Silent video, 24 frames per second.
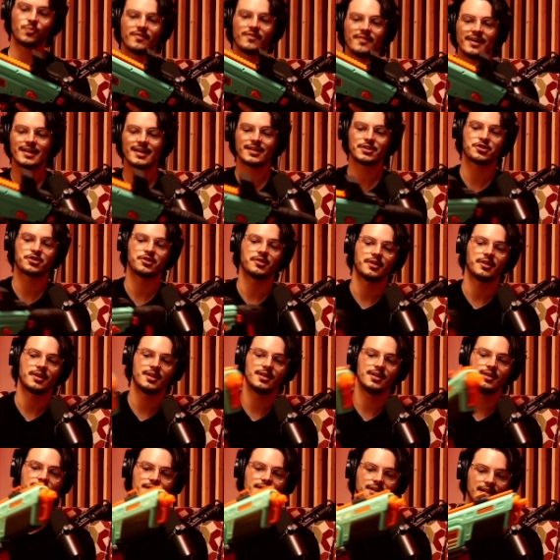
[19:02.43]
we've
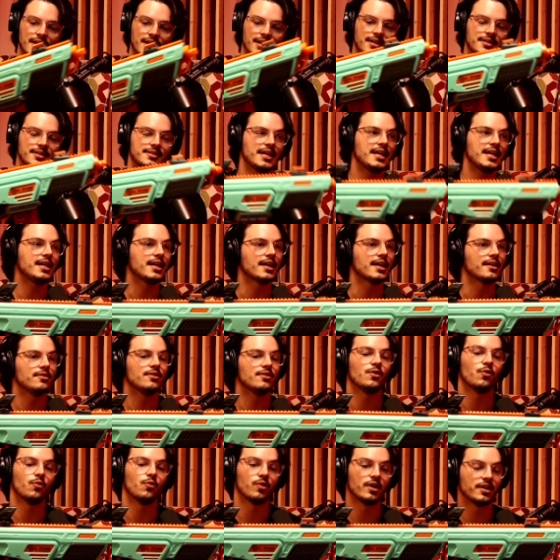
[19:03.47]
actually taken
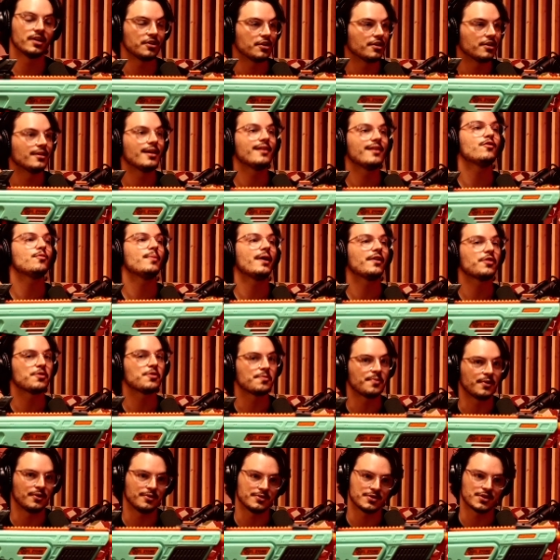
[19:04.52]
what you love about the
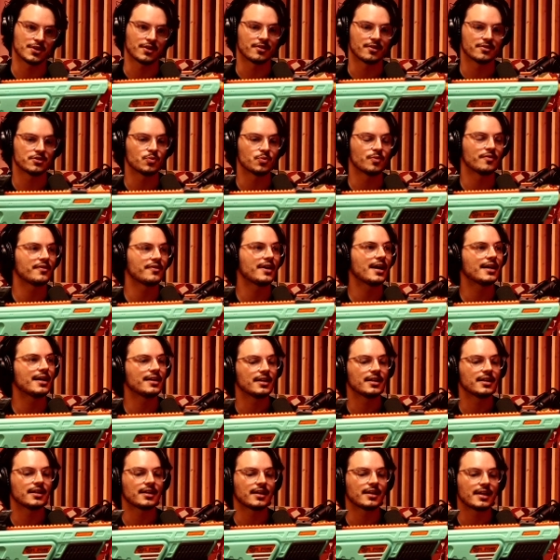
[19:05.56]
Pulsar, so we've got
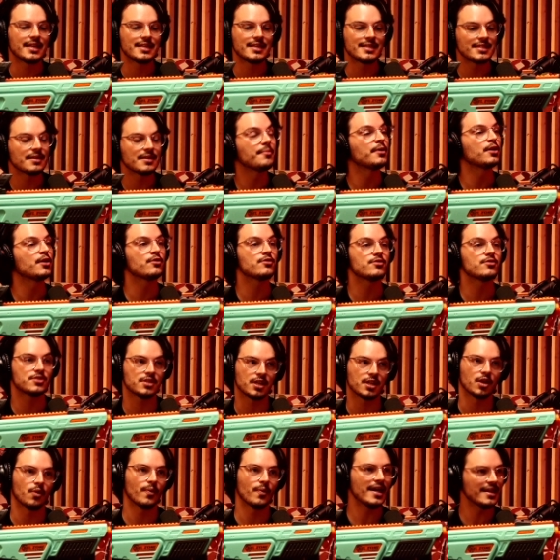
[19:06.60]
a similar
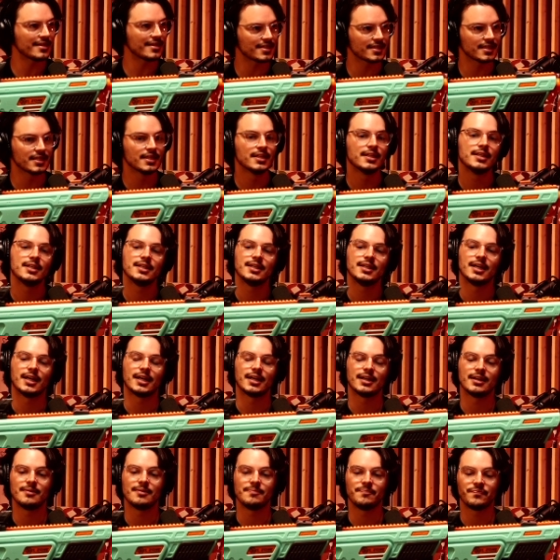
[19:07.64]
silhouette,
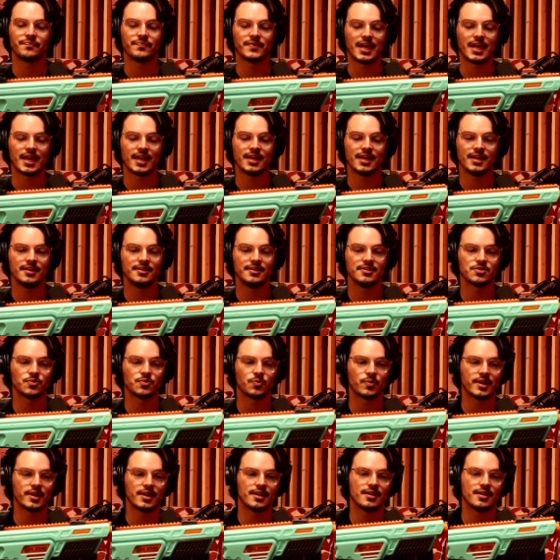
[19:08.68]
and like
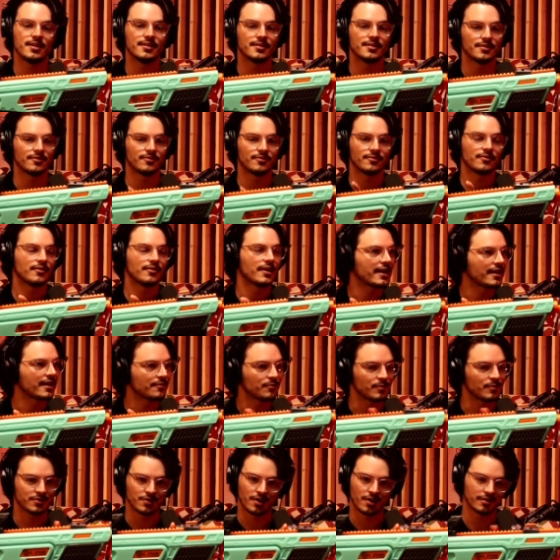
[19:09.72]
we
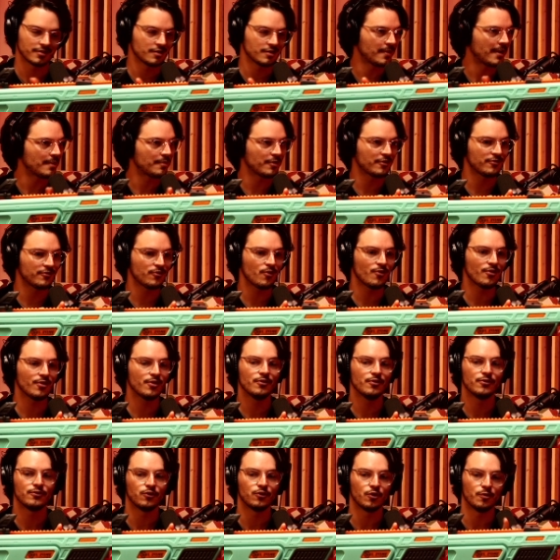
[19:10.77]
talked about before,
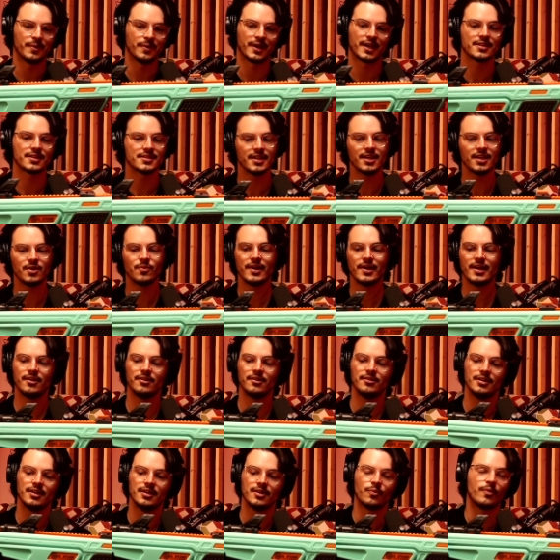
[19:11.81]
full Picatinny
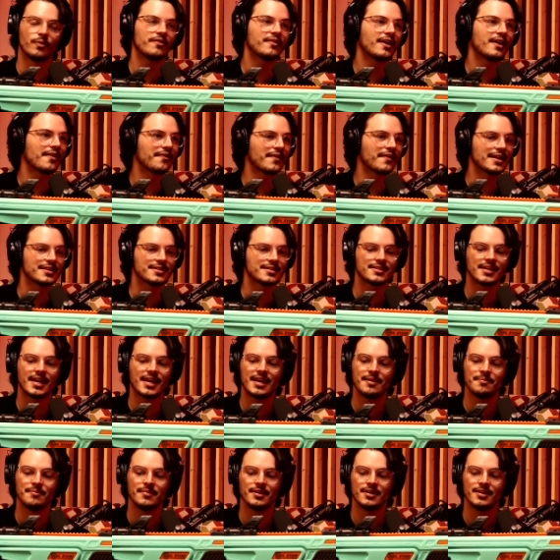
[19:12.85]
rail. We've got that
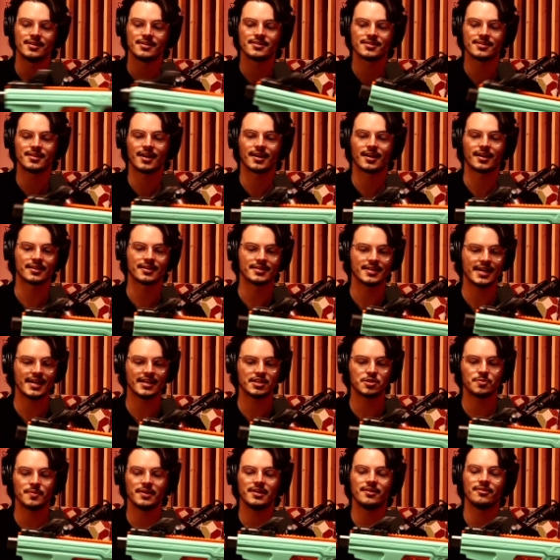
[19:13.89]
same stock
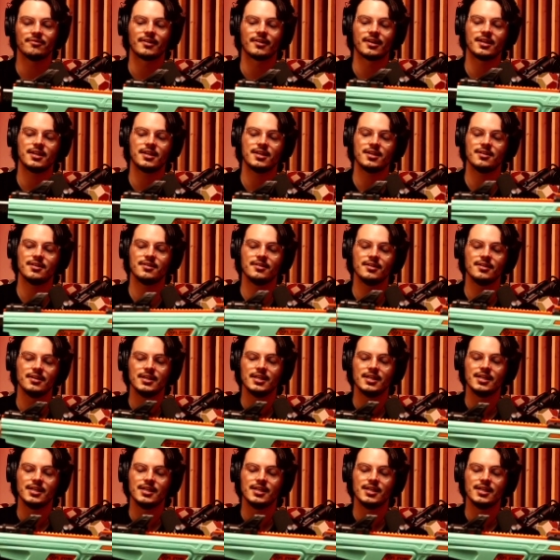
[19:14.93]
attachment right here,